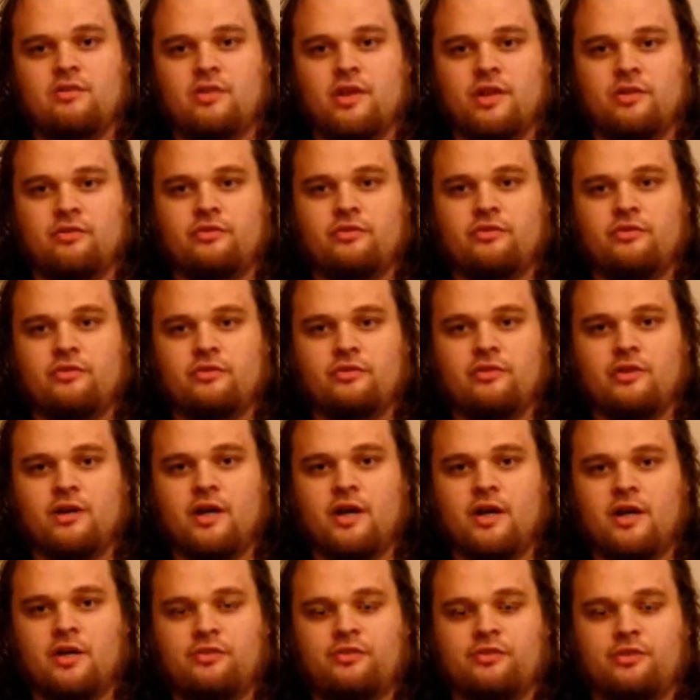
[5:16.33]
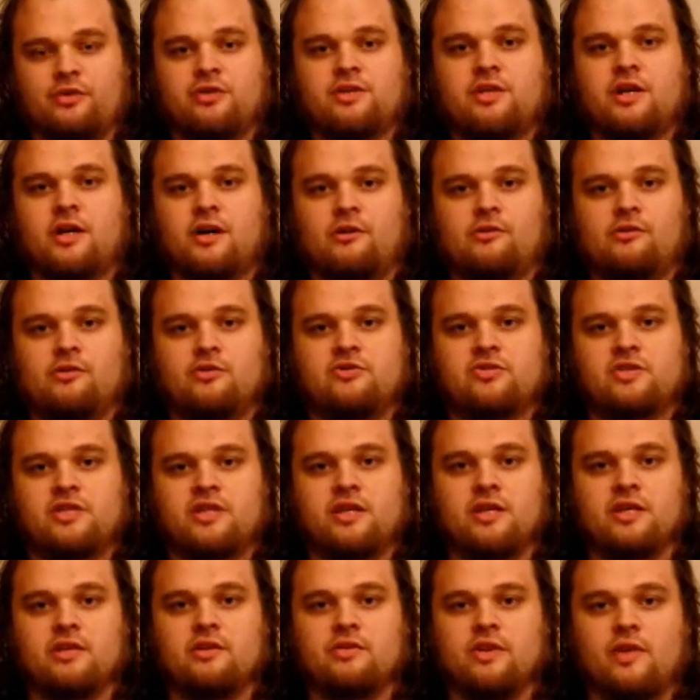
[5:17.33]
that certain characters
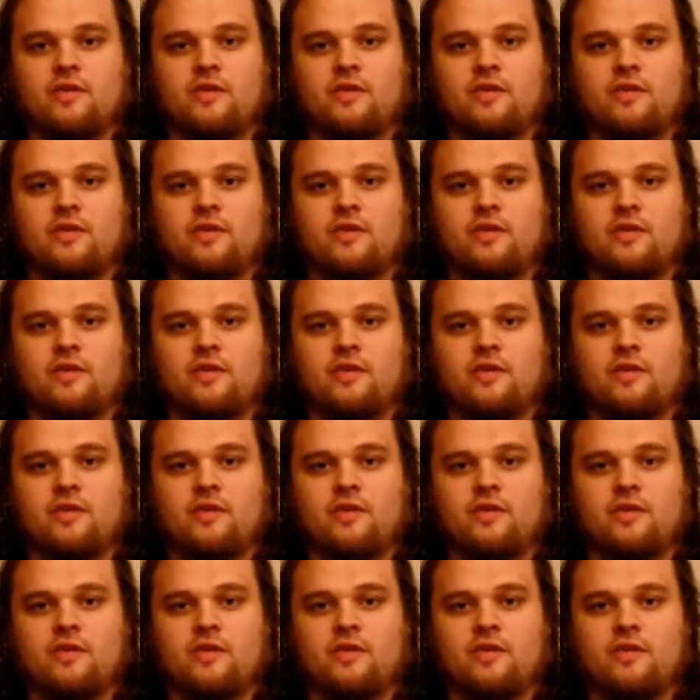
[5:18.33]
get,